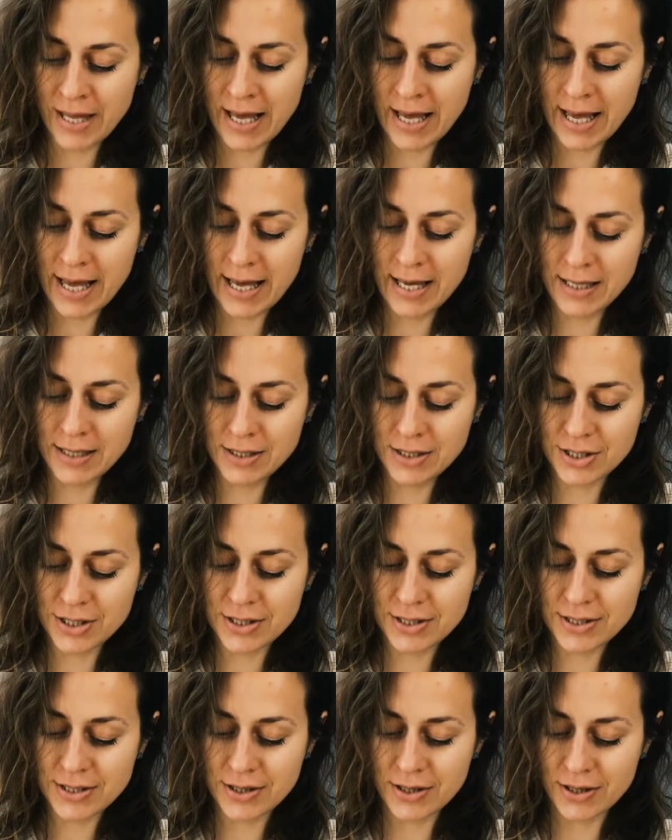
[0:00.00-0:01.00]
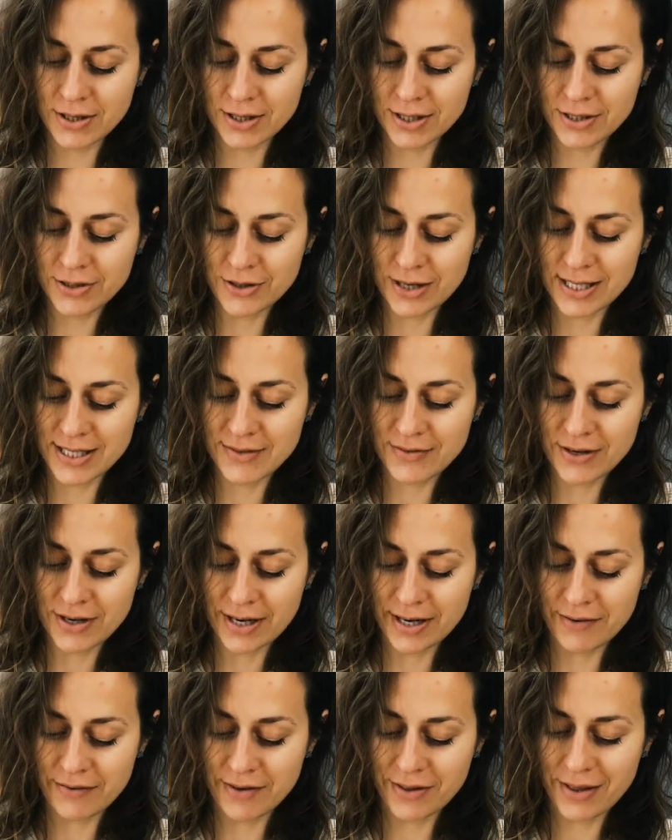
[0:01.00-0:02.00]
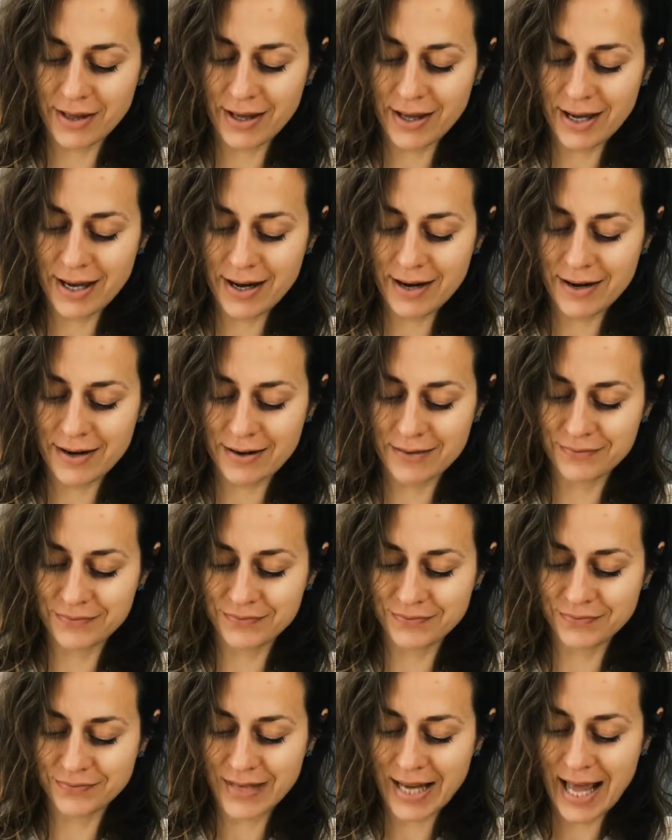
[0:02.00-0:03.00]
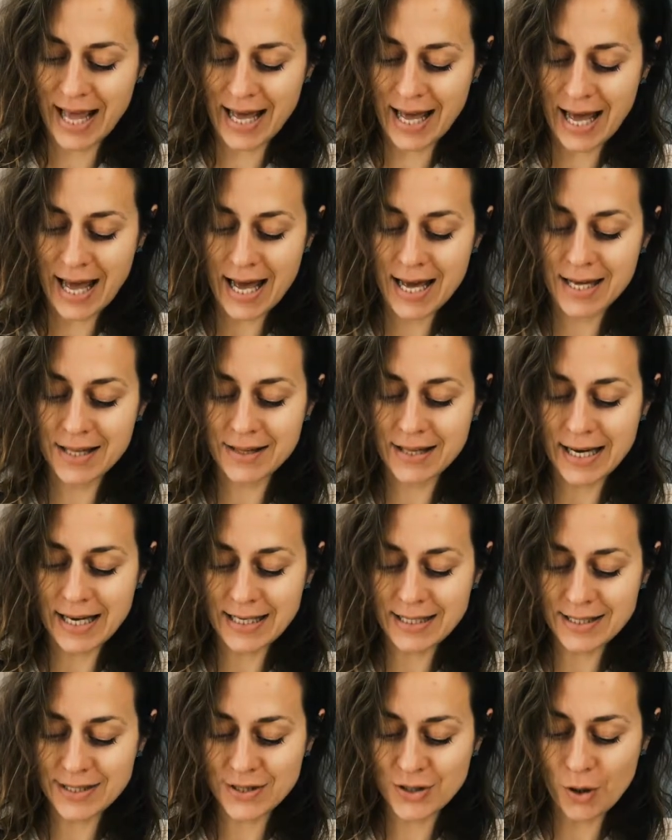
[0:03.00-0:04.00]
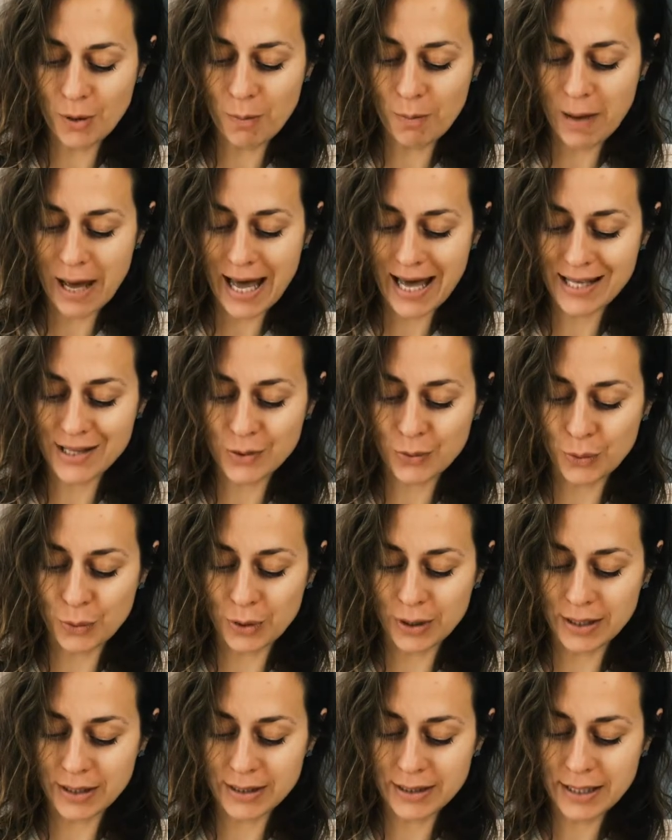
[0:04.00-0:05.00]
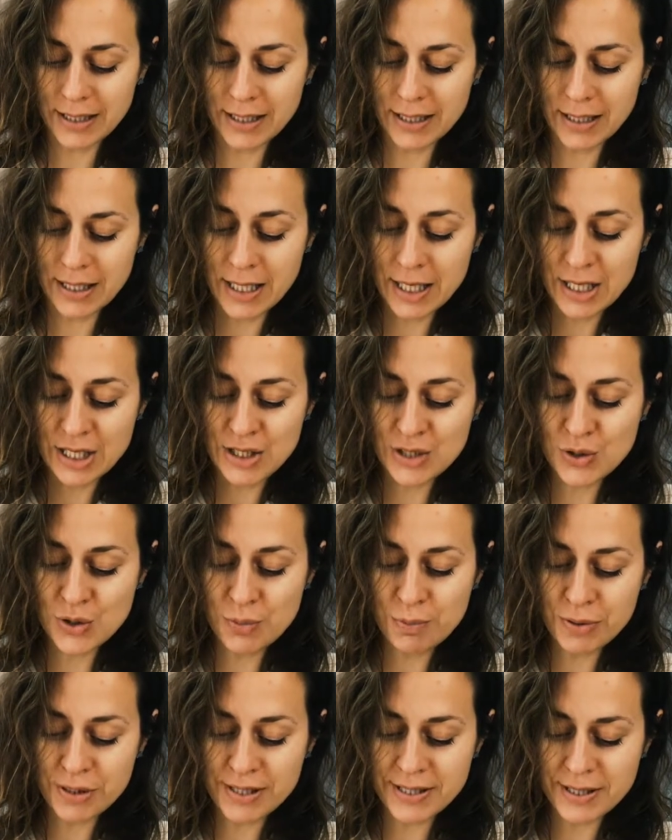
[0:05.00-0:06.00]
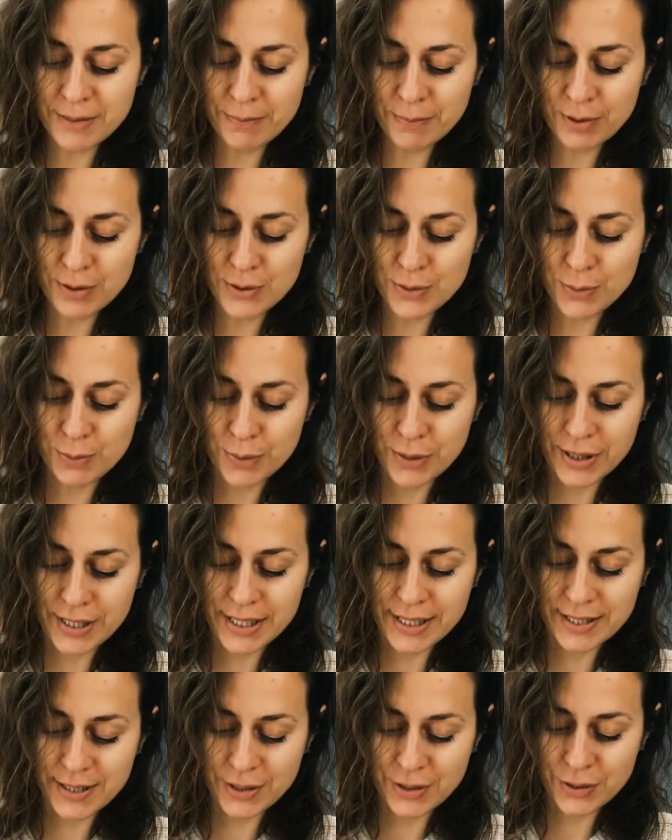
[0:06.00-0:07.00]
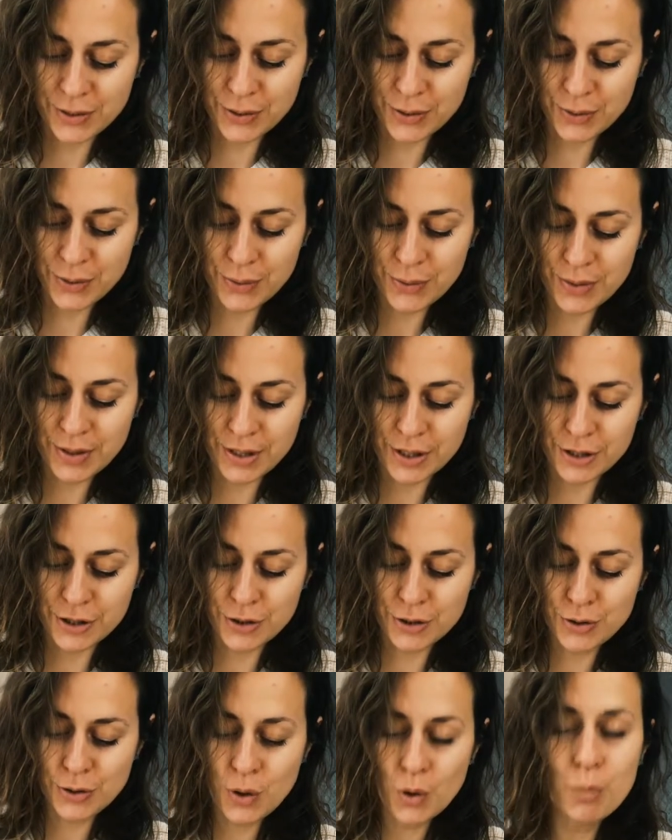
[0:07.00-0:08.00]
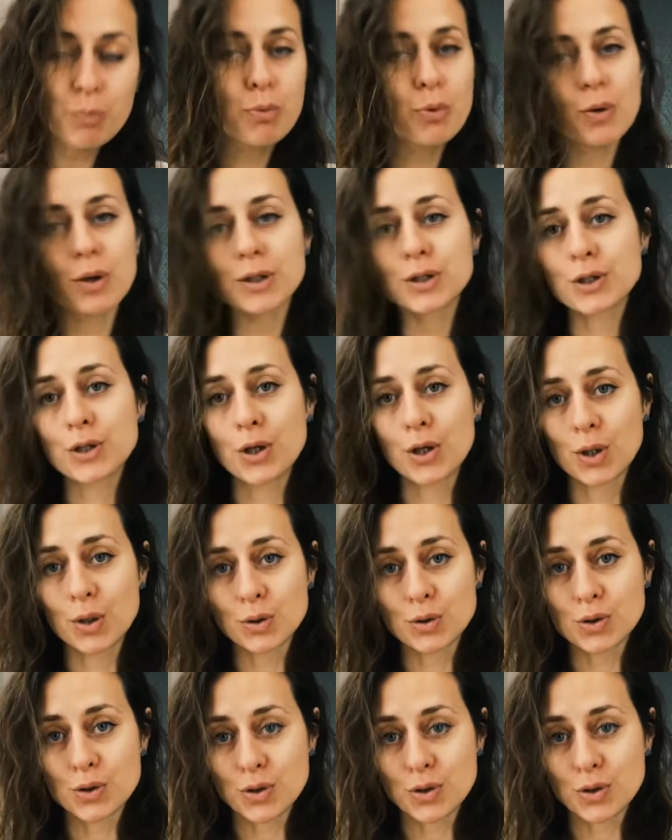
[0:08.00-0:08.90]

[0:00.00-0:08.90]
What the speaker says: and just gonna transfer everything here. And that's your bath oil done. Super simple, super easy to do. There's no point go to